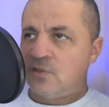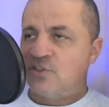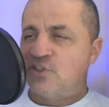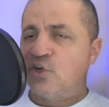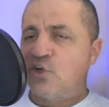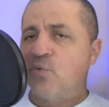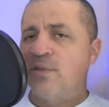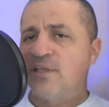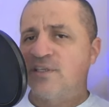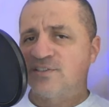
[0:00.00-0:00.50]

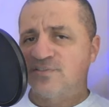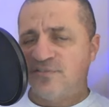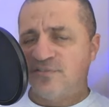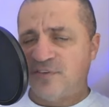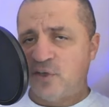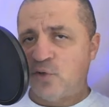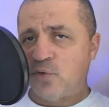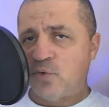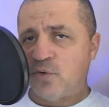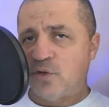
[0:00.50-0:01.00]
doing this
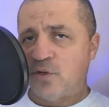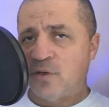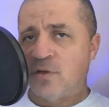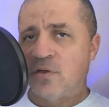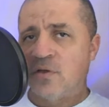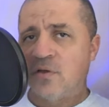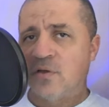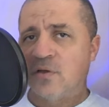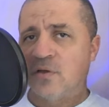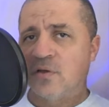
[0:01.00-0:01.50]
feud,
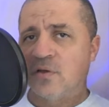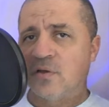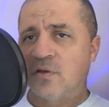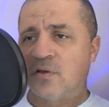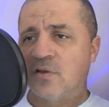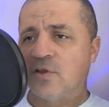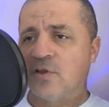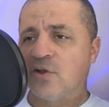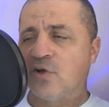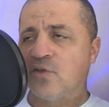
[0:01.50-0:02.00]

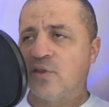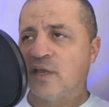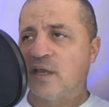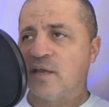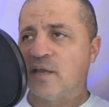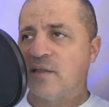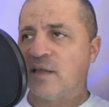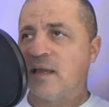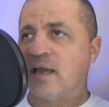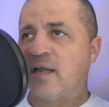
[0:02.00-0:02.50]
you know,
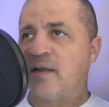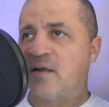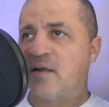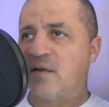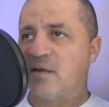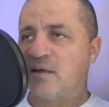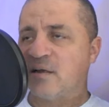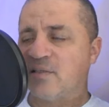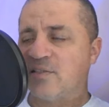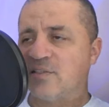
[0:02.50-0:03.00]
they they had
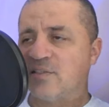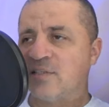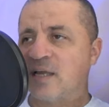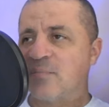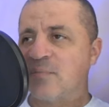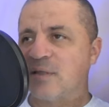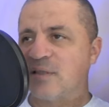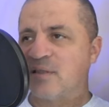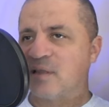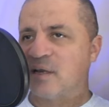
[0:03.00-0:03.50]
a
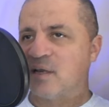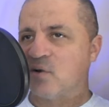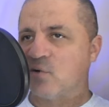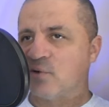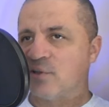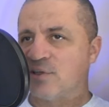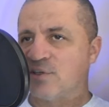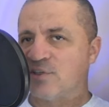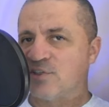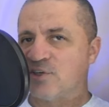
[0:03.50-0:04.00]
segment
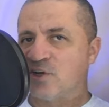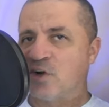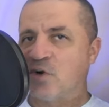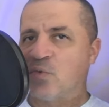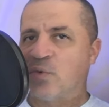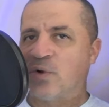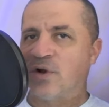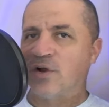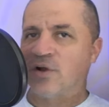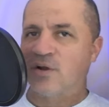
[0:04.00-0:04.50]
later in the
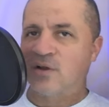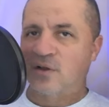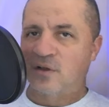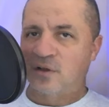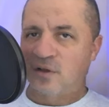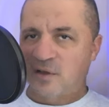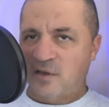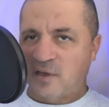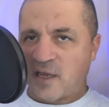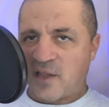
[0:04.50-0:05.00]
show where
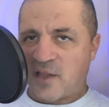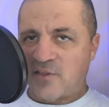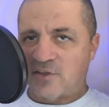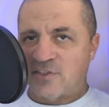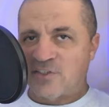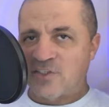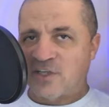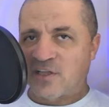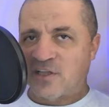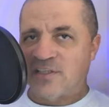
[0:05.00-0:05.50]

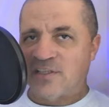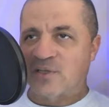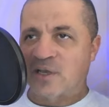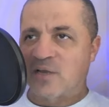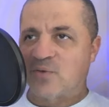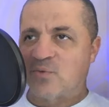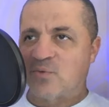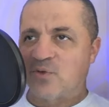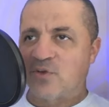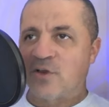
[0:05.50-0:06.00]
Alex Shelley's
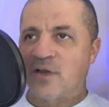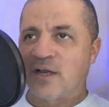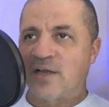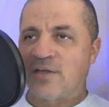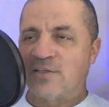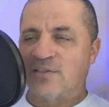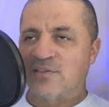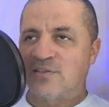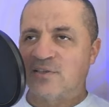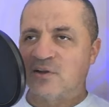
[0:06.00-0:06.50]
like, "Well, you
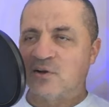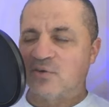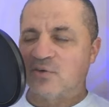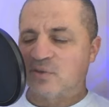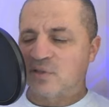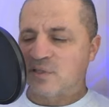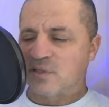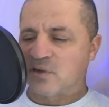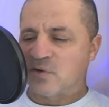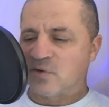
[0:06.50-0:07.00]
guys, you
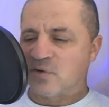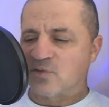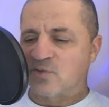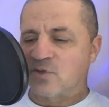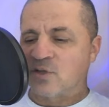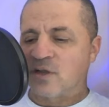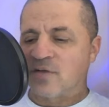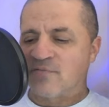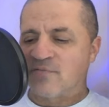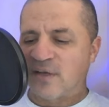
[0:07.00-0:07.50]
know, the
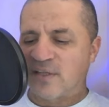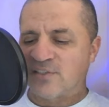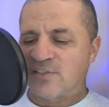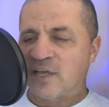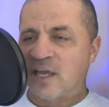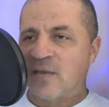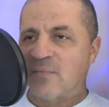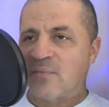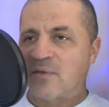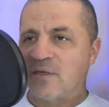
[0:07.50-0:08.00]
Grizzly Young
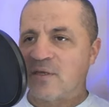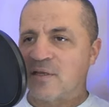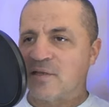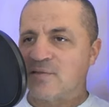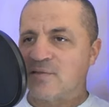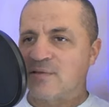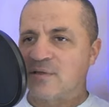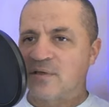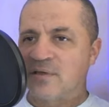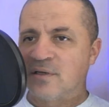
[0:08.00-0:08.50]
Vets came in
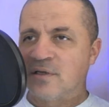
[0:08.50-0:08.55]
and